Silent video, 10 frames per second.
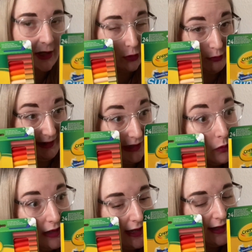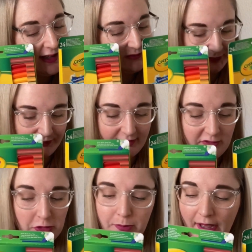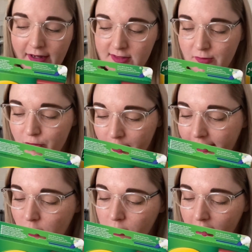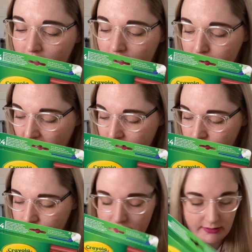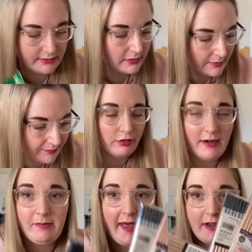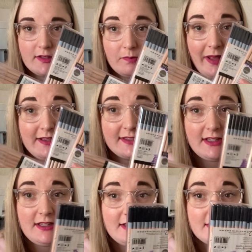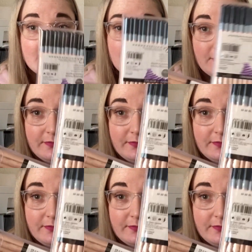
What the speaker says: Crayola. Two packs of Crayola pens. Three packs of pencils.